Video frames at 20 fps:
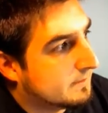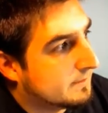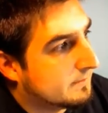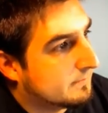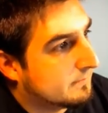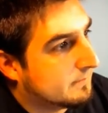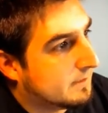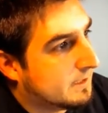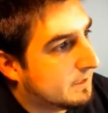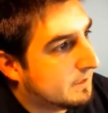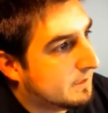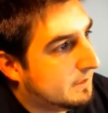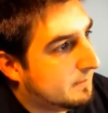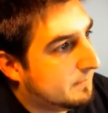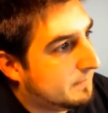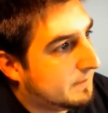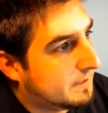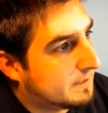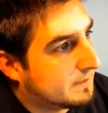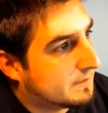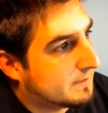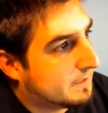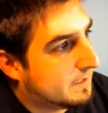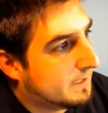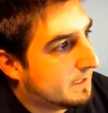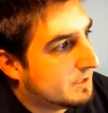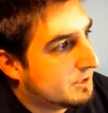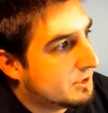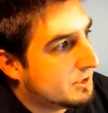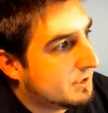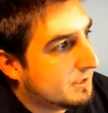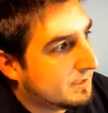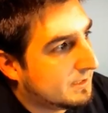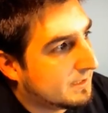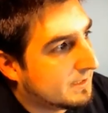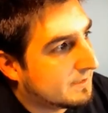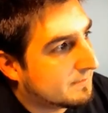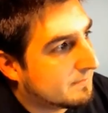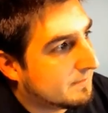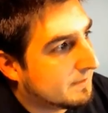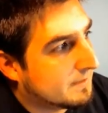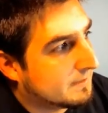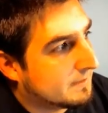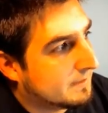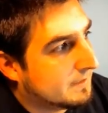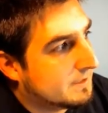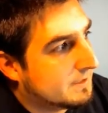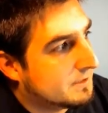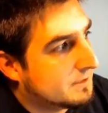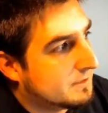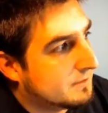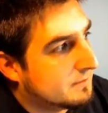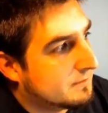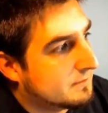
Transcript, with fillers: Why did he pick Kenshi against Michelangelo?